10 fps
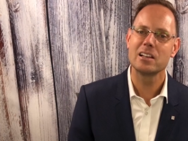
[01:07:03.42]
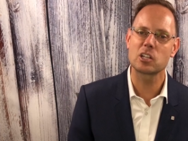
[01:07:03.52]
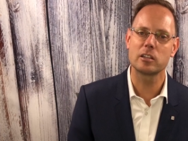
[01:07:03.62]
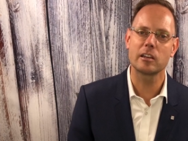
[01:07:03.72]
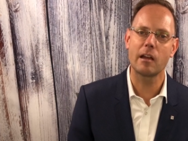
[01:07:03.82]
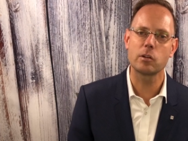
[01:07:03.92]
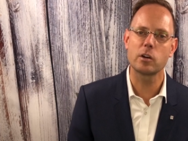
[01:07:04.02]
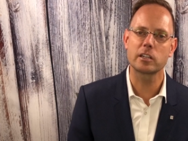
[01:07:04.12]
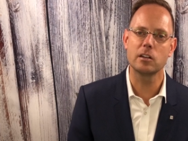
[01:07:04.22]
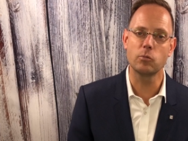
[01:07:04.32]
So I think
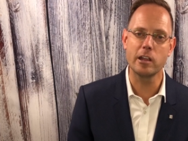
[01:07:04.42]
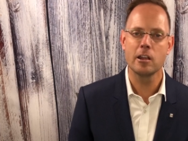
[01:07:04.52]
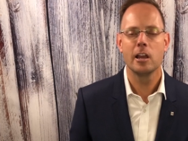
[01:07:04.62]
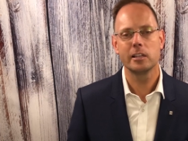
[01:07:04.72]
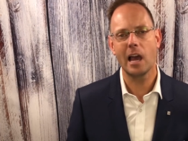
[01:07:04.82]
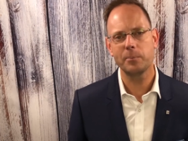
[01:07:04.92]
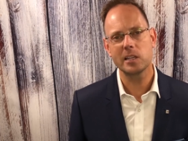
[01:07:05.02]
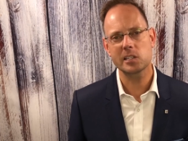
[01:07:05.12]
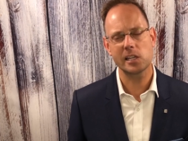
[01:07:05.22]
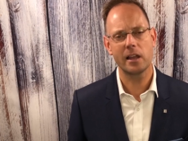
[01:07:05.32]
everyone can win. That
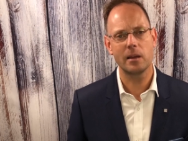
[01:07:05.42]
being said,